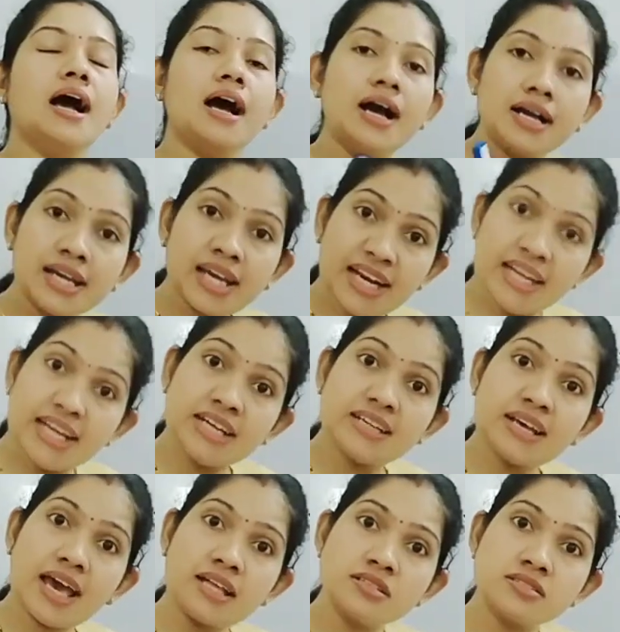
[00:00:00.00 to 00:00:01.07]
Again
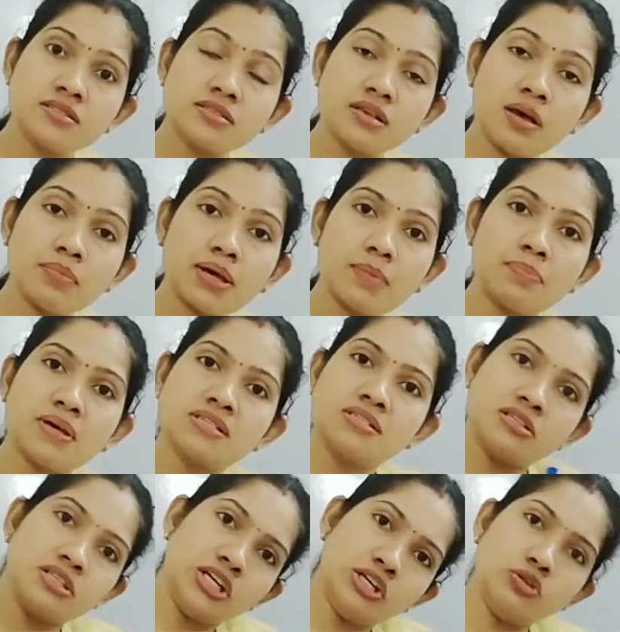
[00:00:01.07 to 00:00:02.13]
it has some
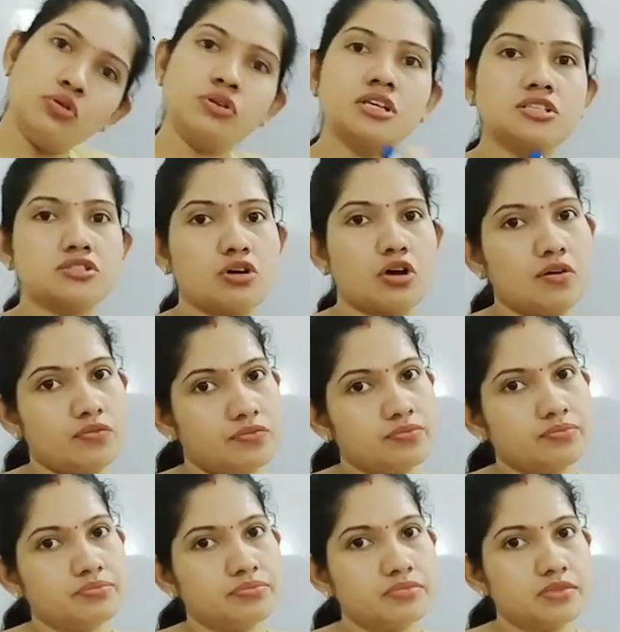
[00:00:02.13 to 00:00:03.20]
capacity to dissolve
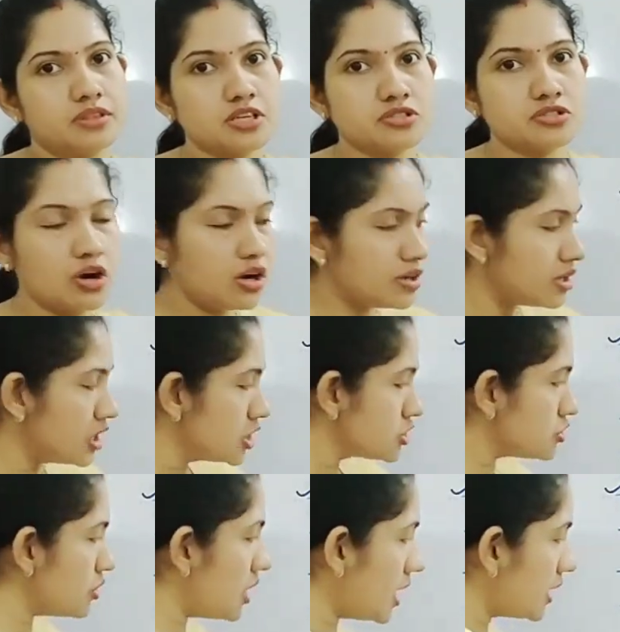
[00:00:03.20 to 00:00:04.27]
the salt.
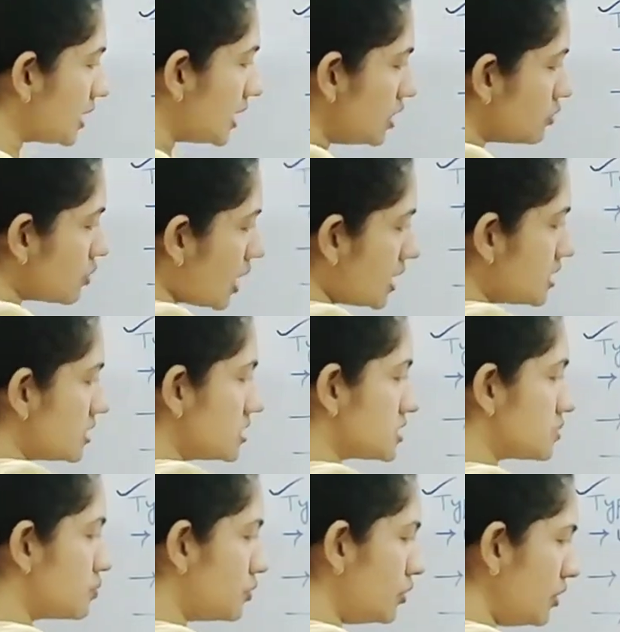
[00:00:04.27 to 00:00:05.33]
So again 1
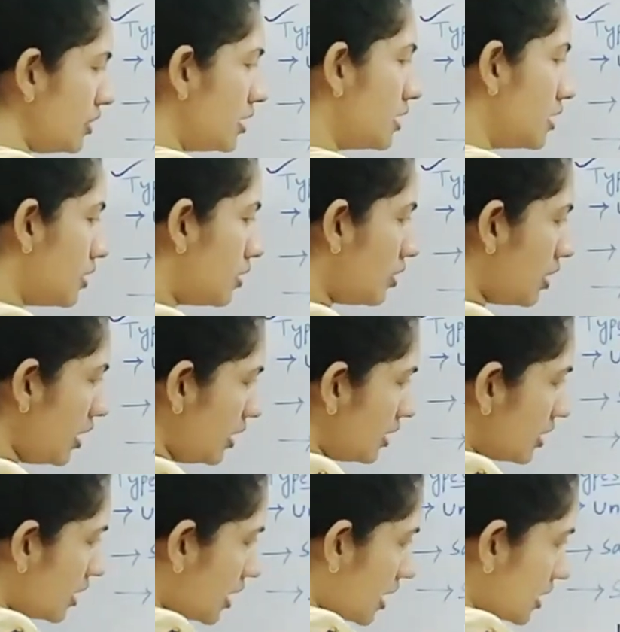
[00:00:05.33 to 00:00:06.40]
teaspoon or
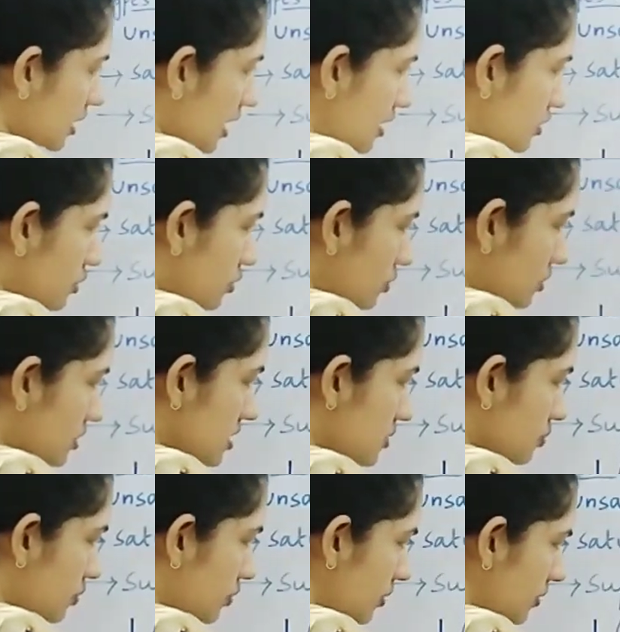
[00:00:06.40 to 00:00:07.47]
again 2
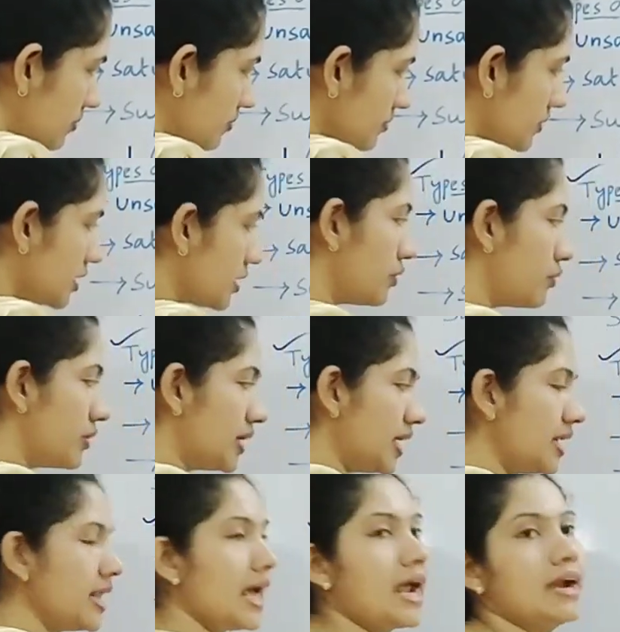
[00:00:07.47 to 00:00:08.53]
teaspoon we
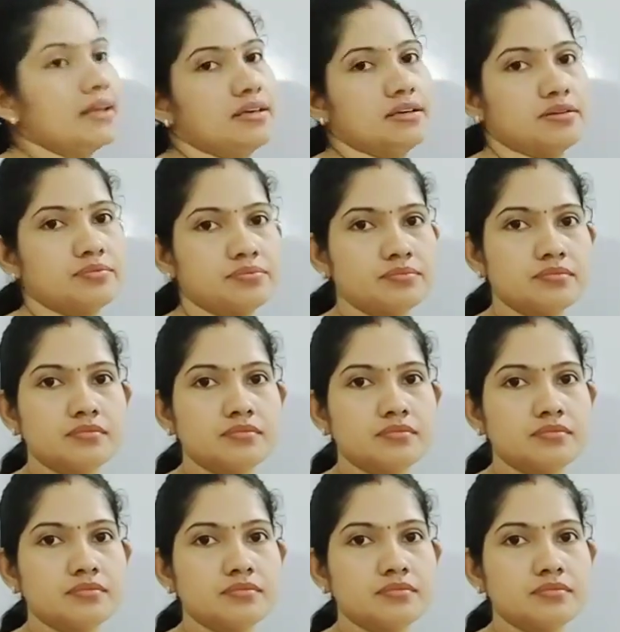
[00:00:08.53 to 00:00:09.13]
can add.